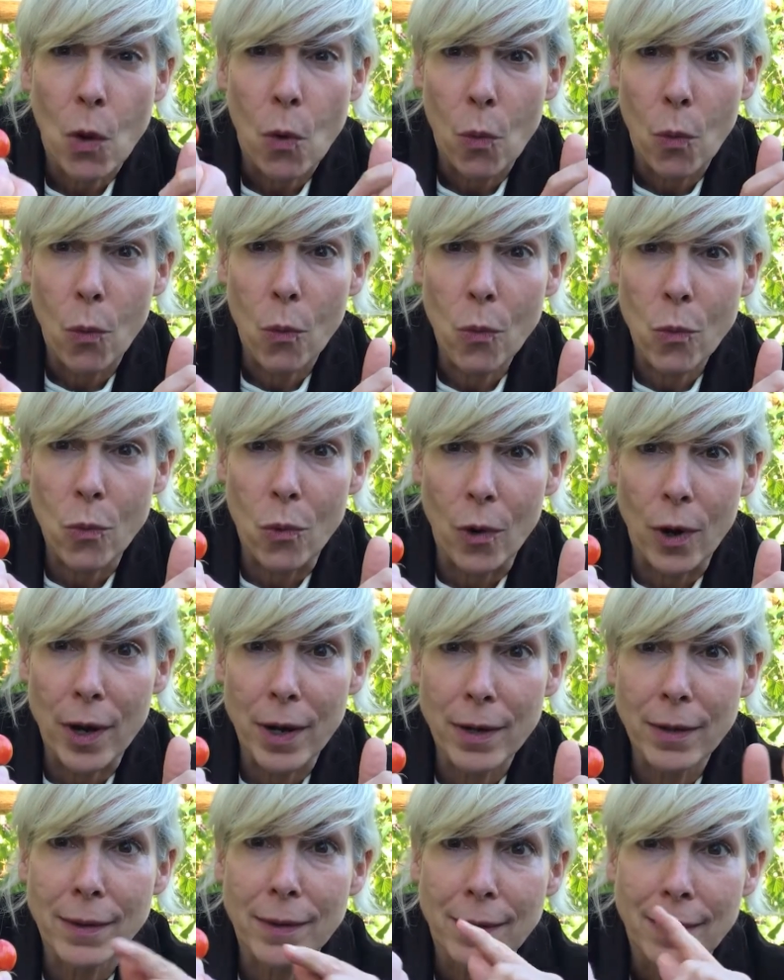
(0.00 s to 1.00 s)
Or
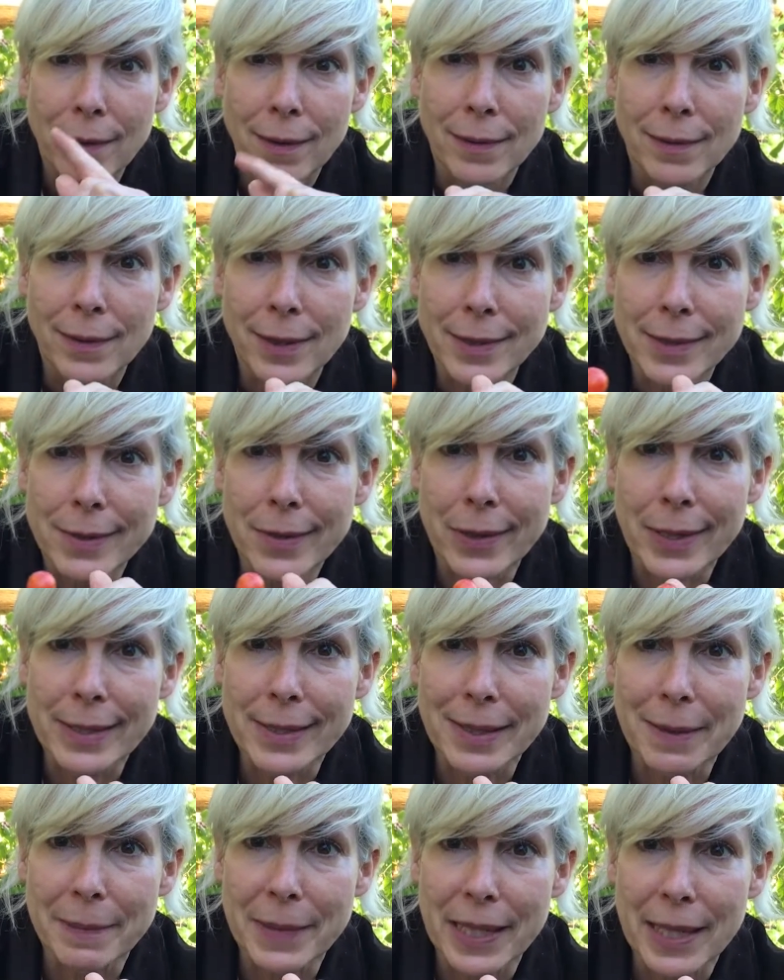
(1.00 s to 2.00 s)
let's look at
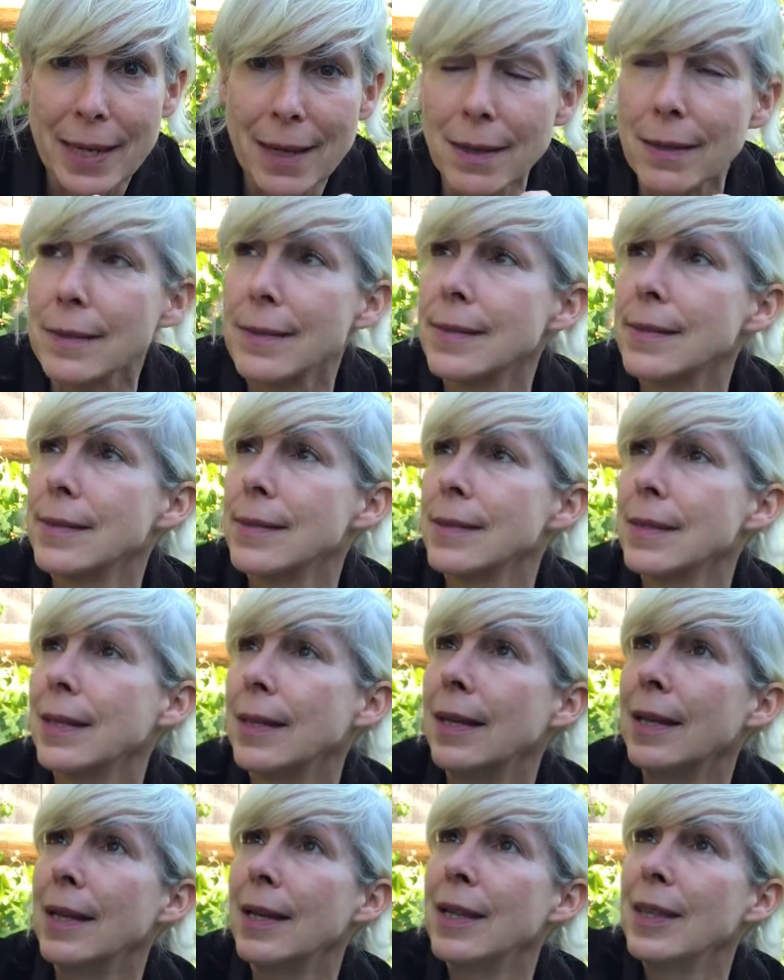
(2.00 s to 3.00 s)
something else.
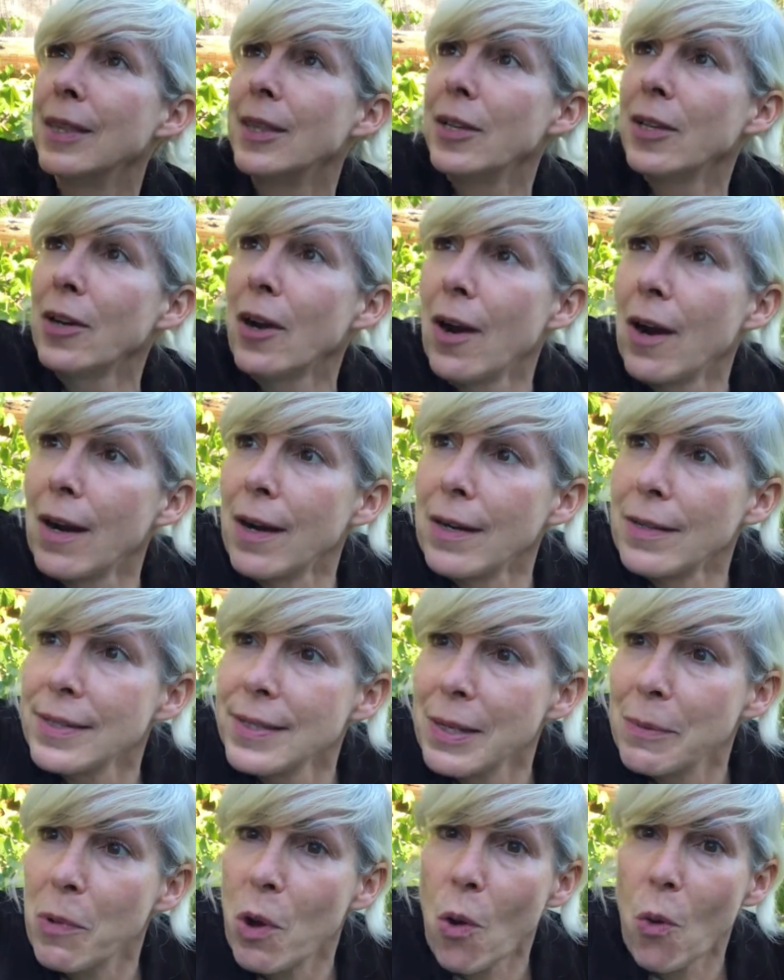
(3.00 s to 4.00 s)
There are
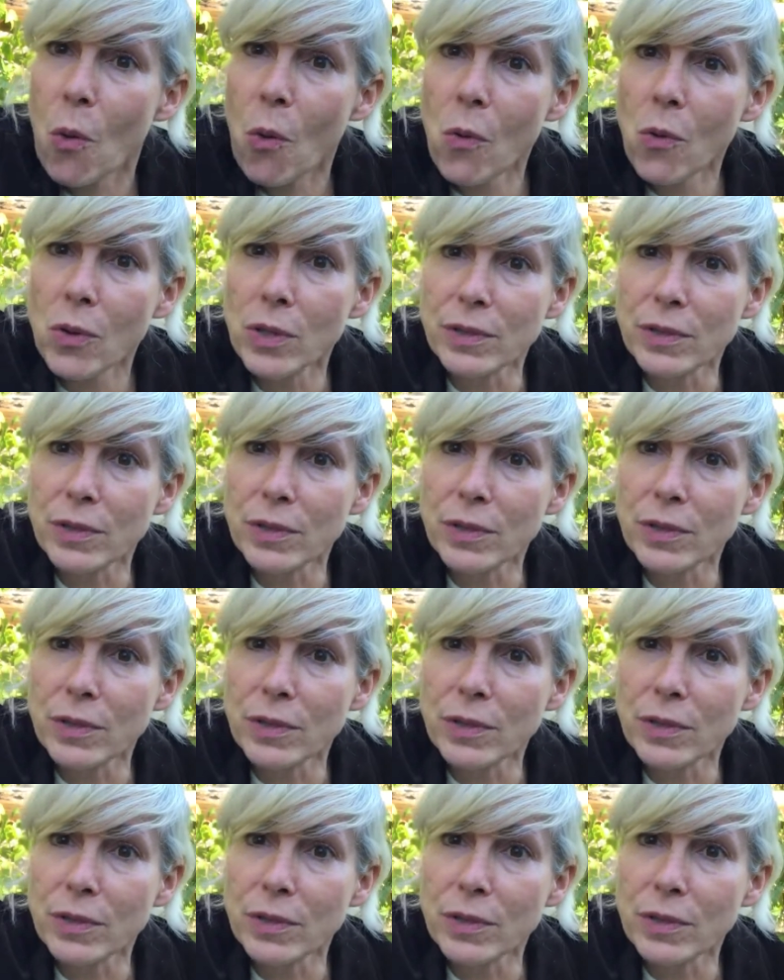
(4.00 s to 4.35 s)
some old